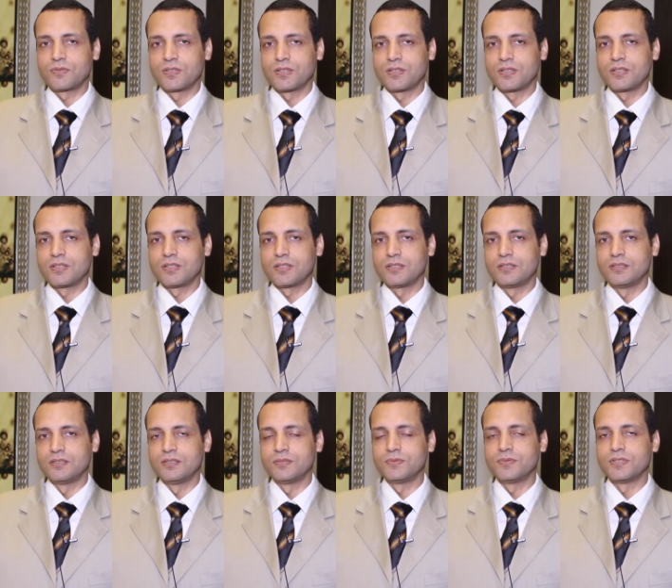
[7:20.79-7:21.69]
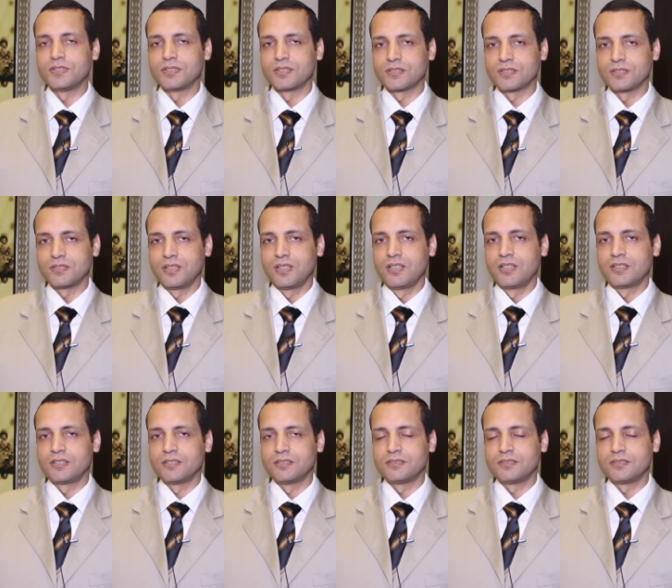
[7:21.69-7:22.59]
uh, delivering
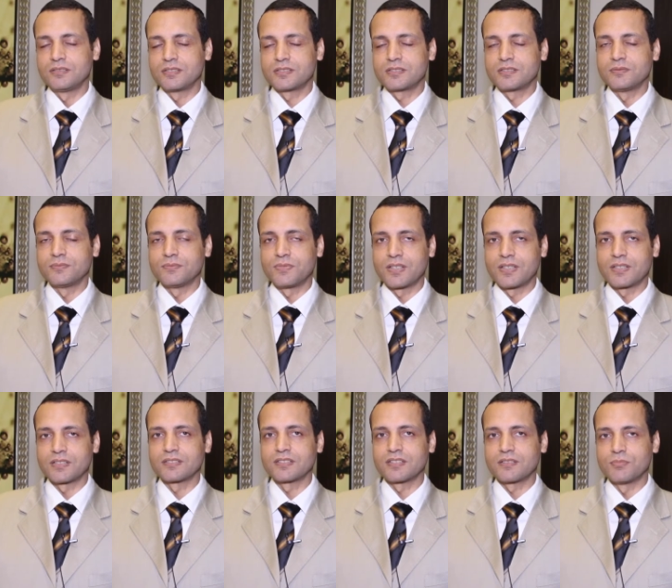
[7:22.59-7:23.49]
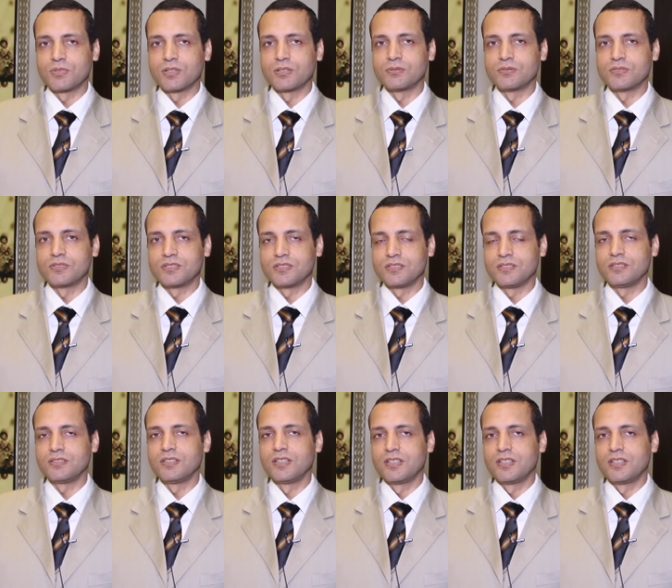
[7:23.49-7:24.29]
interesting facts about the